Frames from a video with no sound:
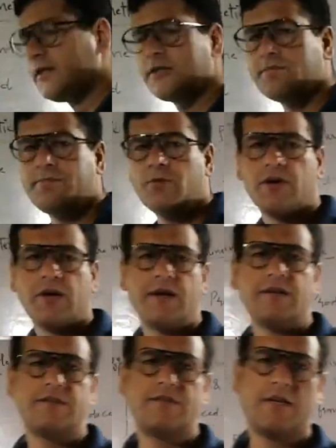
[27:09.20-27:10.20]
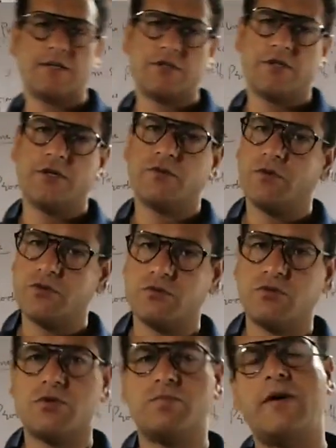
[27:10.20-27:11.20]
pure line selection, it was
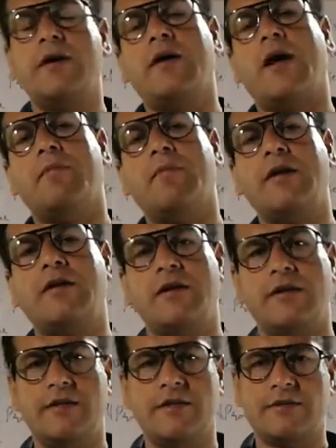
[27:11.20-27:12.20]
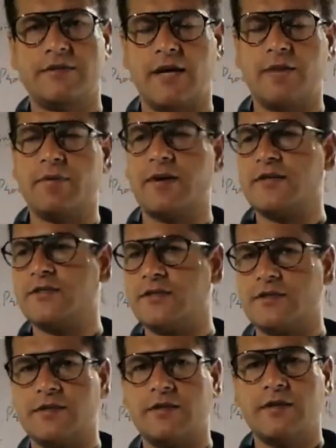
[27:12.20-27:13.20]
used by Mendel in his
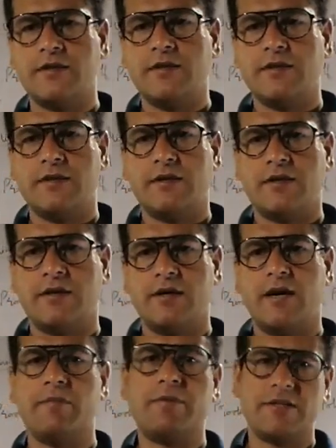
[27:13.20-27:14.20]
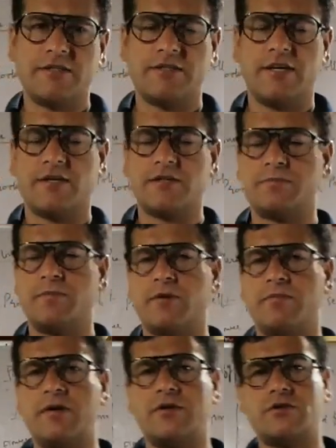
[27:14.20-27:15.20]
hybridization
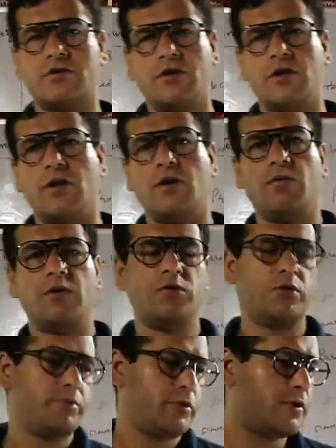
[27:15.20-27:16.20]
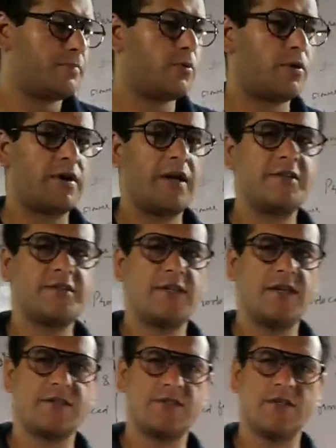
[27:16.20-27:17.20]
experiments. What do we mean by pure line
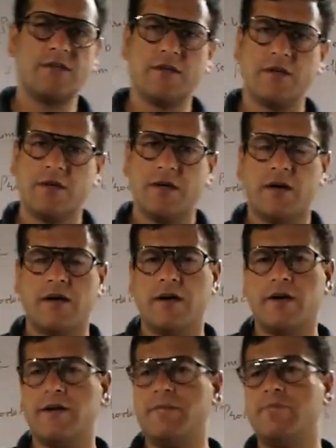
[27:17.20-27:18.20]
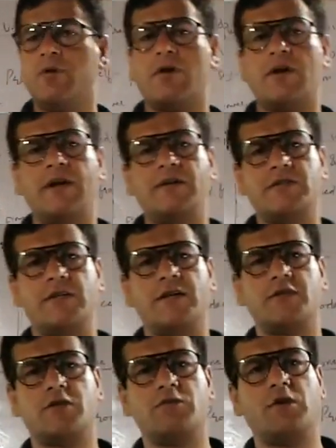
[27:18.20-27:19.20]
selection? In pure line
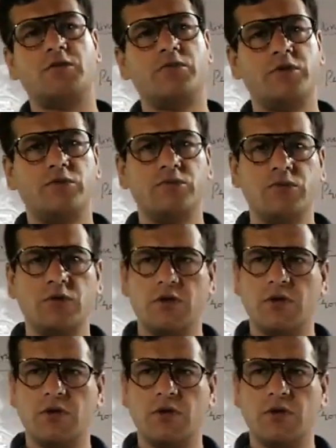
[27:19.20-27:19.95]
selection, what we do,